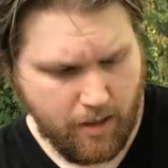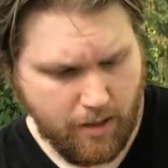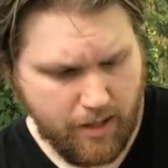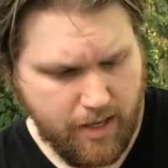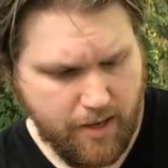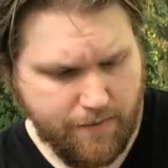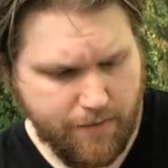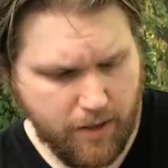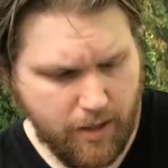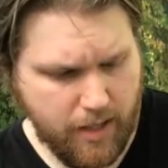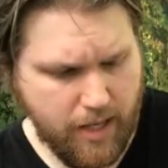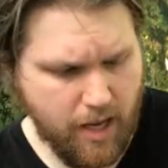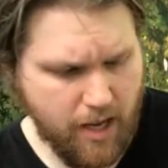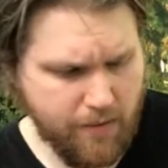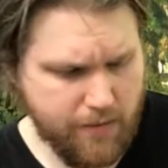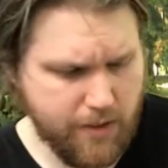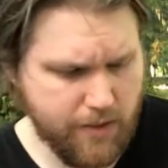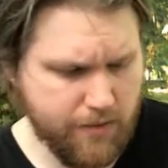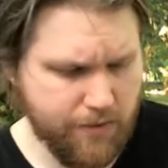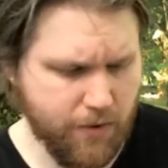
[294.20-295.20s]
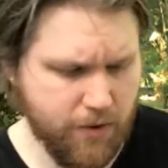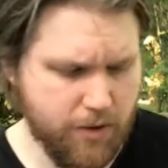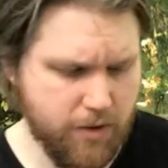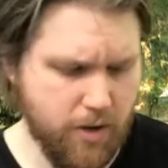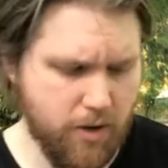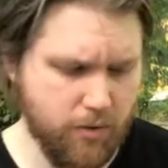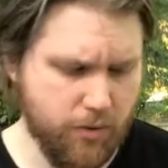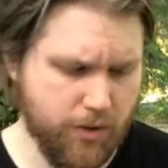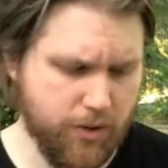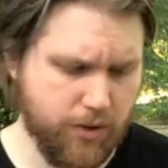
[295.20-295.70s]
Leave the leaves as
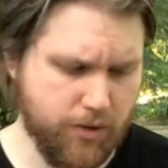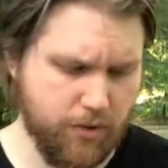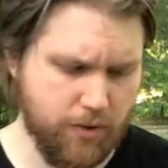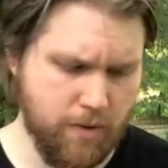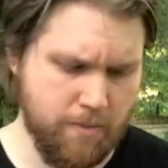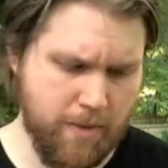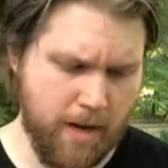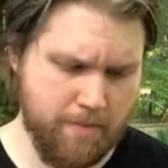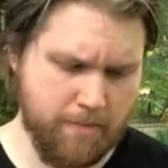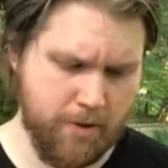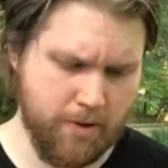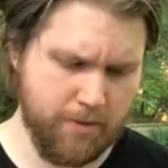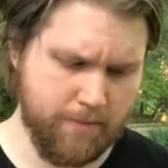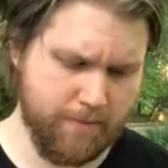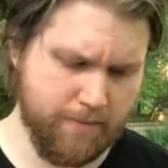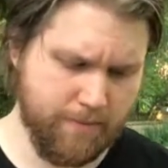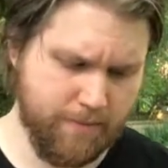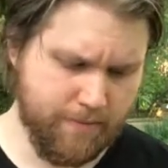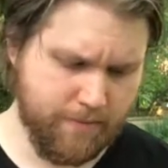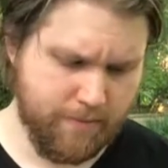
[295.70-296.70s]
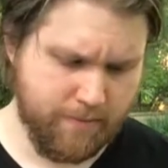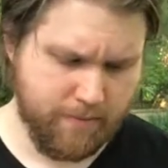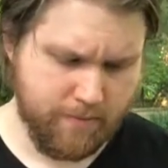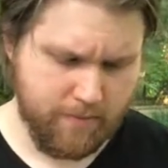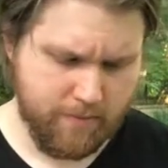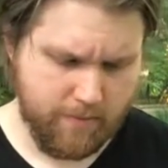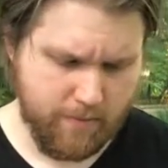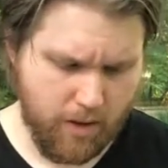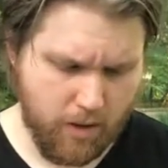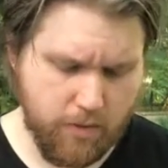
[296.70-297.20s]
footnotes to remember,
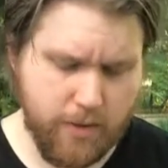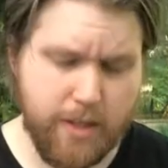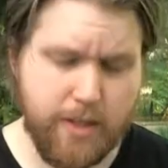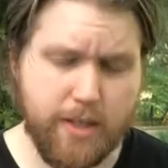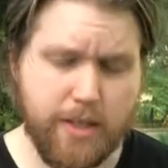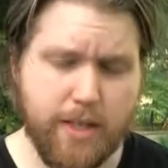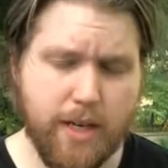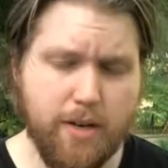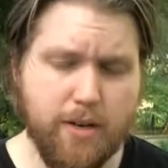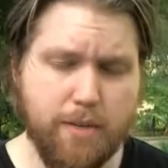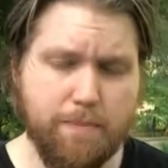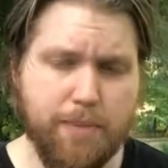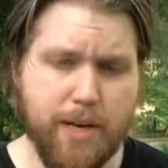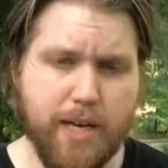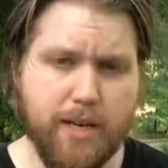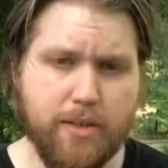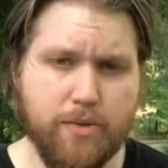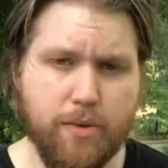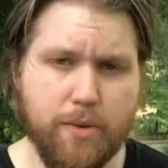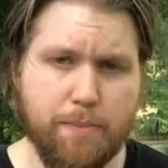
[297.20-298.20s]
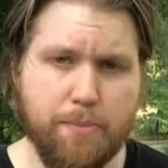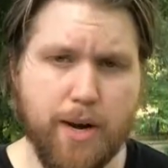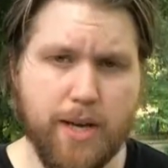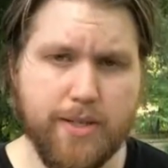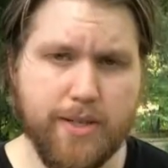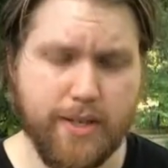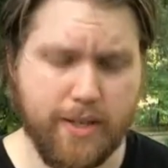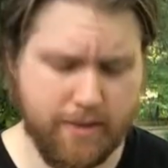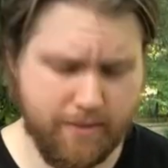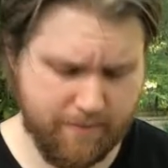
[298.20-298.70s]
only to tear the page with
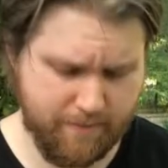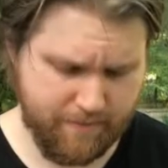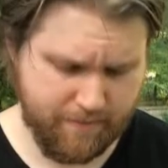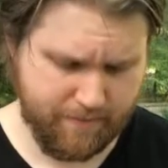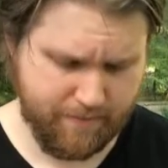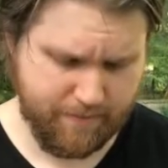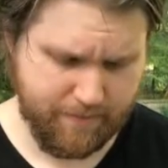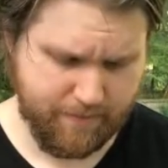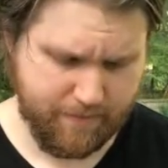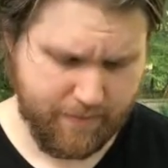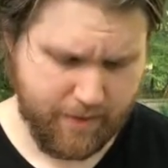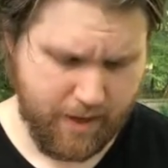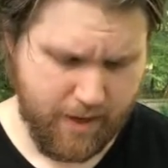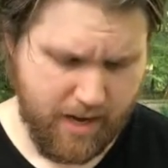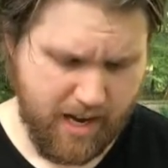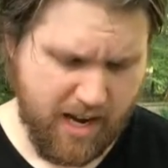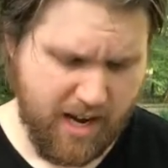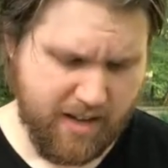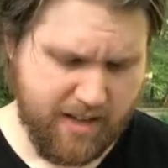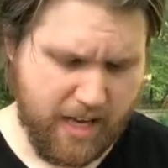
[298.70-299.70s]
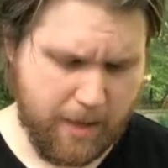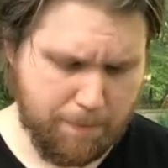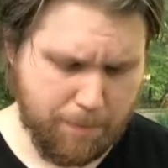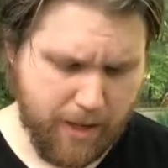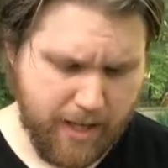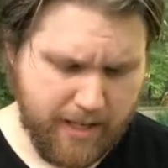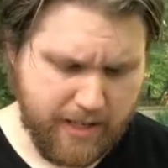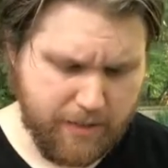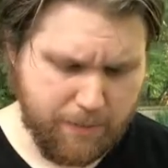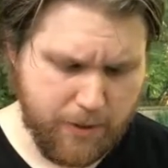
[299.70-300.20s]
pressing. That
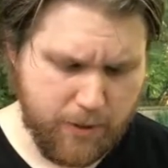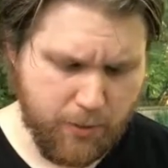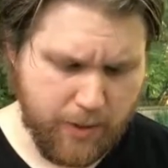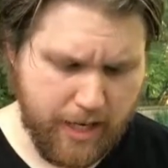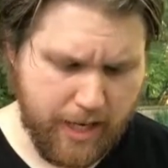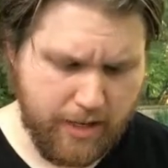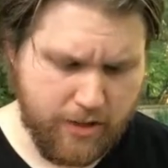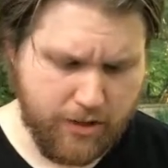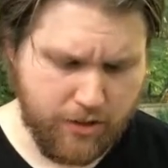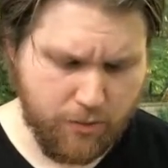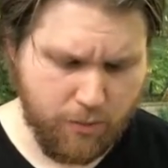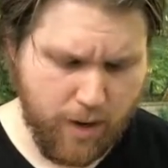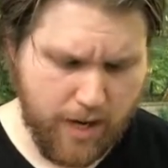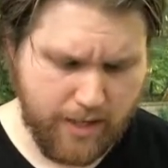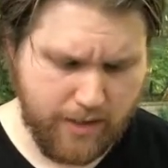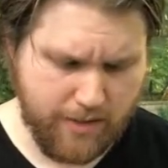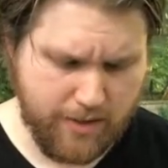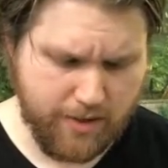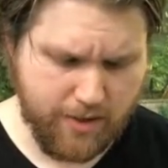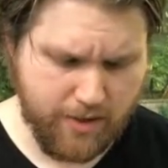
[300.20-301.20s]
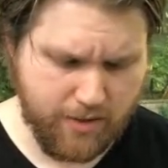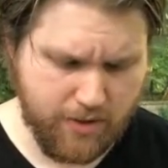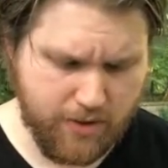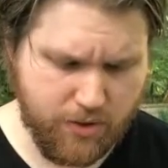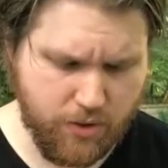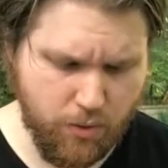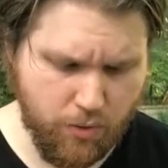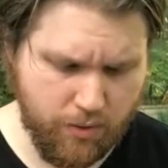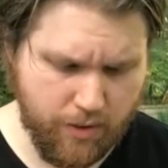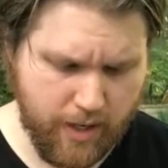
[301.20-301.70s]
place between ancient rites and
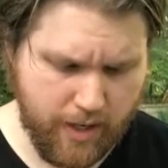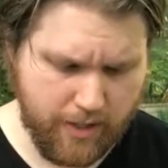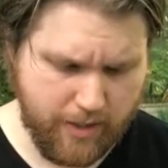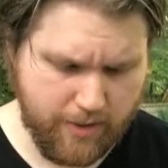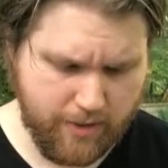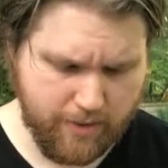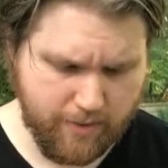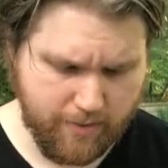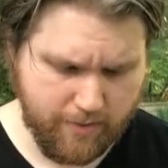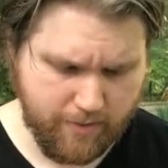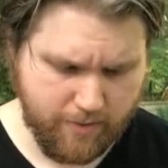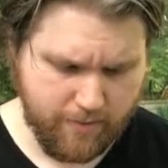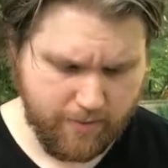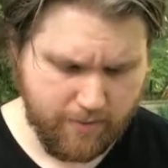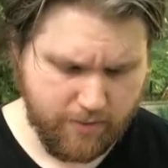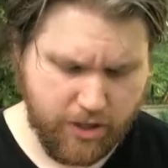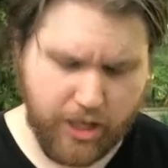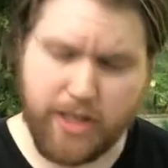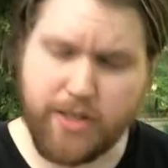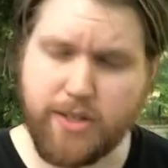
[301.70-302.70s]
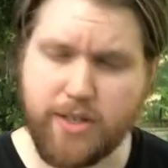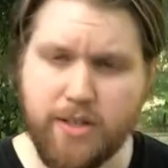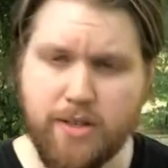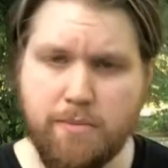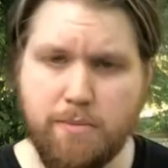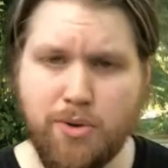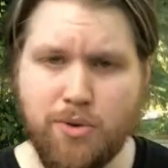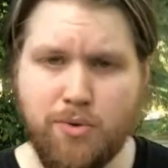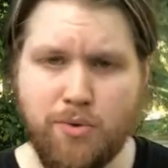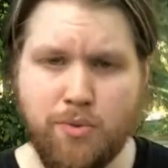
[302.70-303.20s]
school nights, chasing the
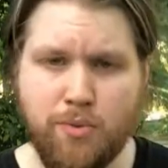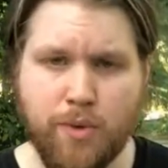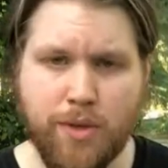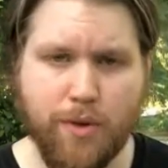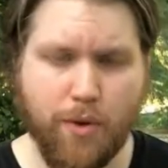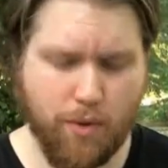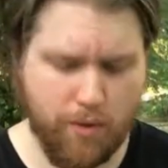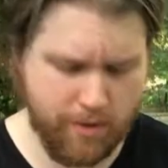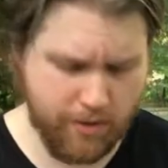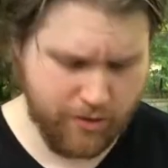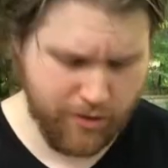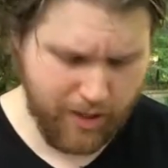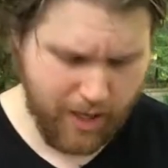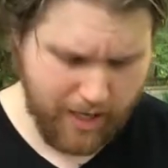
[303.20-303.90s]
moon with orange